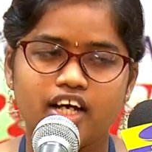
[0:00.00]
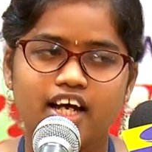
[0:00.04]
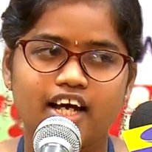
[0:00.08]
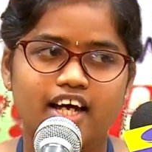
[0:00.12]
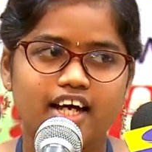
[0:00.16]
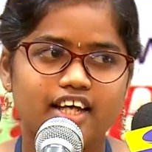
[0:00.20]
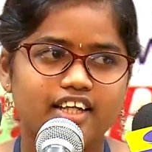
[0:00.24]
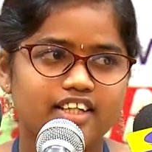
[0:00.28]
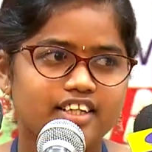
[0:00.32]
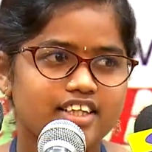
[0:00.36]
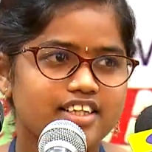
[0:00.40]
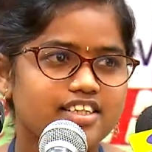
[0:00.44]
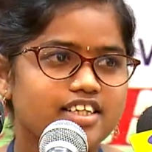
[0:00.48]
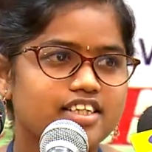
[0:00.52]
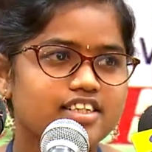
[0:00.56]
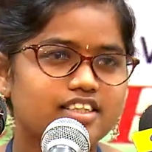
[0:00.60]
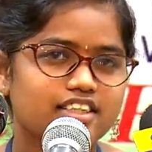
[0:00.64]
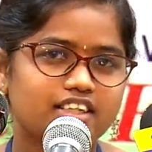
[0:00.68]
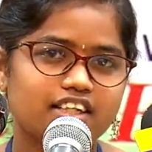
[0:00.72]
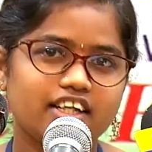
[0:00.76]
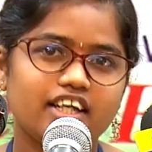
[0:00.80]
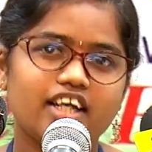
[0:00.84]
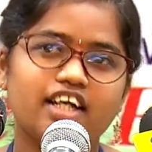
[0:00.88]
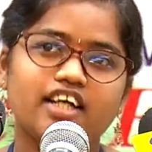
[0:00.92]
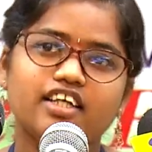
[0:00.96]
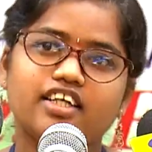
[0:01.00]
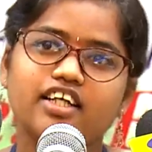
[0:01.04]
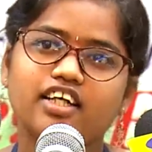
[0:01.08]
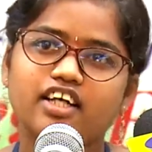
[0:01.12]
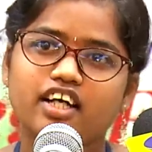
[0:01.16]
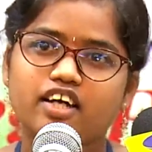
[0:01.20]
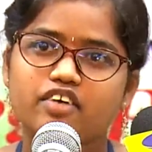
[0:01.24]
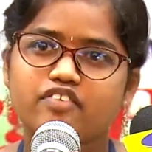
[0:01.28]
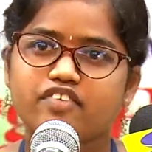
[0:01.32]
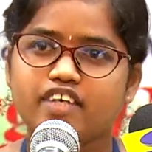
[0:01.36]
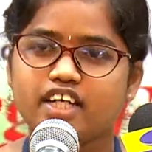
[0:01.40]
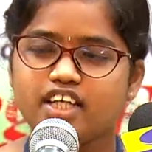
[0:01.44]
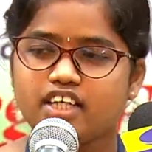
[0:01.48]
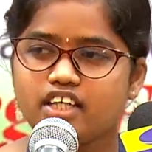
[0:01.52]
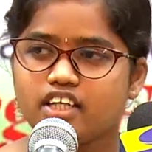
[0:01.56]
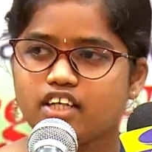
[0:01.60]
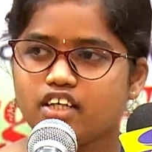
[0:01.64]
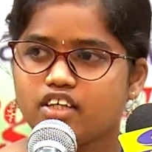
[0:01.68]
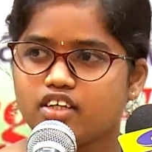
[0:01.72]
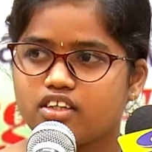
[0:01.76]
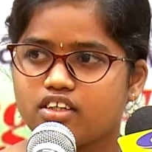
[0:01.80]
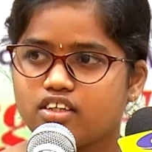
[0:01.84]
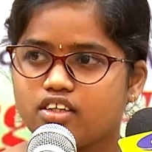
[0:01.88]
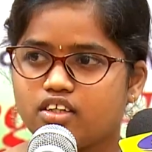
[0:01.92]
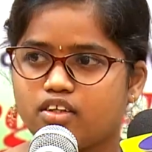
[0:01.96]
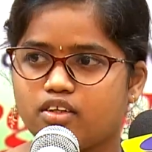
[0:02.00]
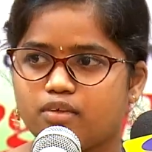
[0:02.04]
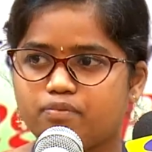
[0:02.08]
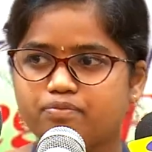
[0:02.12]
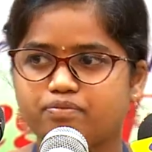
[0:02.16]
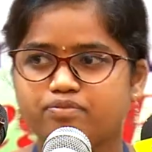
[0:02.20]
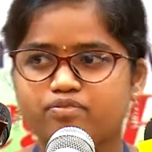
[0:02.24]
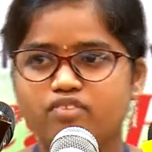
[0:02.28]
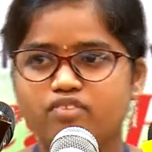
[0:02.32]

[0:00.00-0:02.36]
And this is creating a very